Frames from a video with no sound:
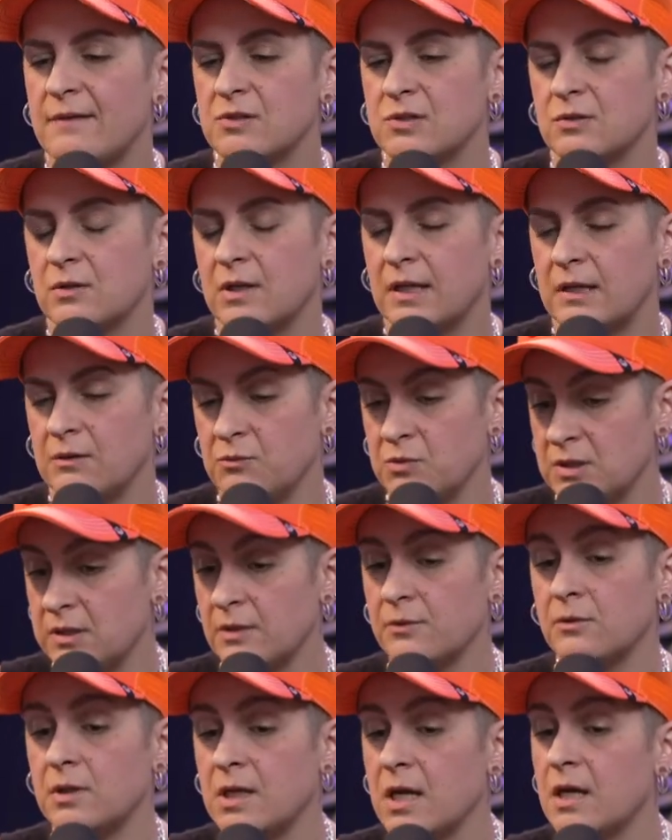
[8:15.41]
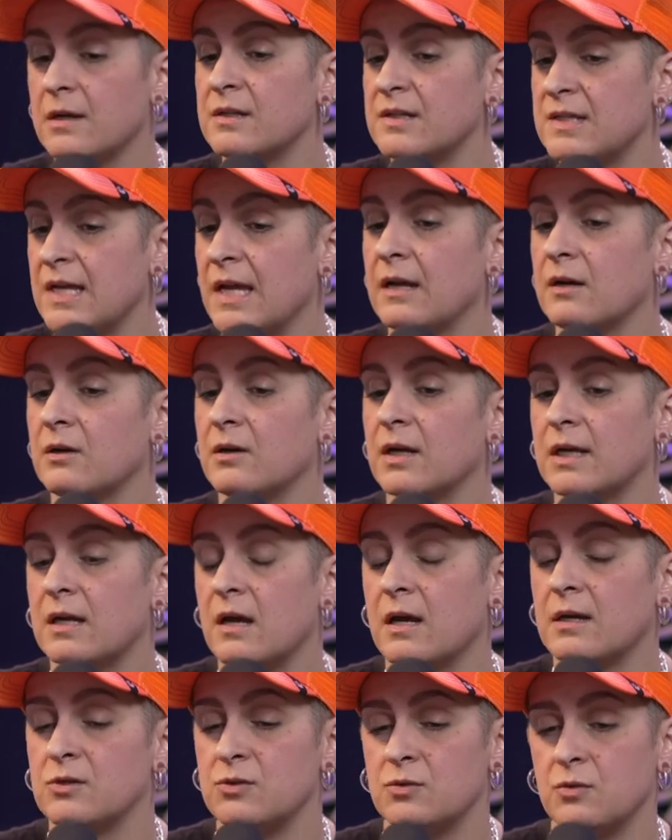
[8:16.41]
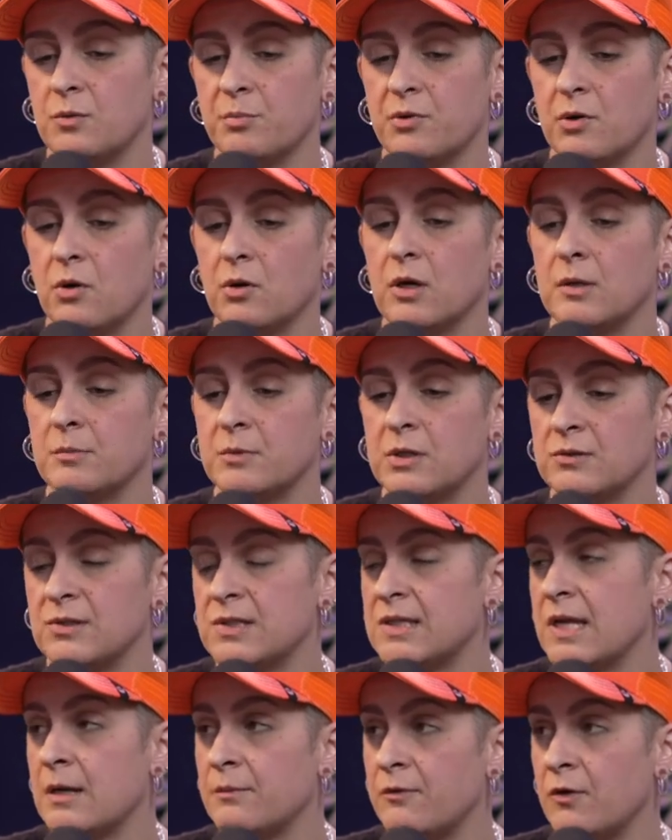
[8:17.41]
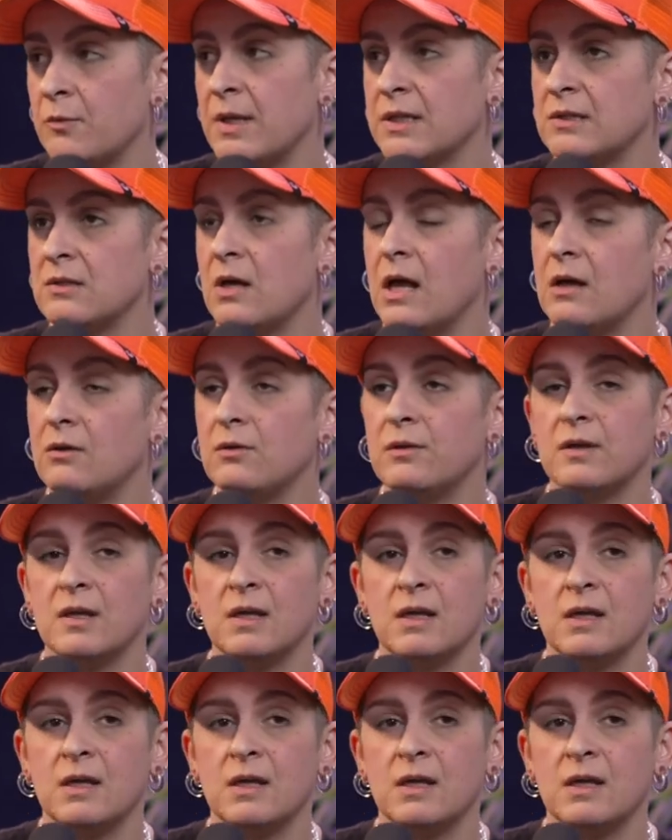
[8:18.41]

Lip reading: So like, it was literally on a dare. I got into a program called Stand Up for Mental Health.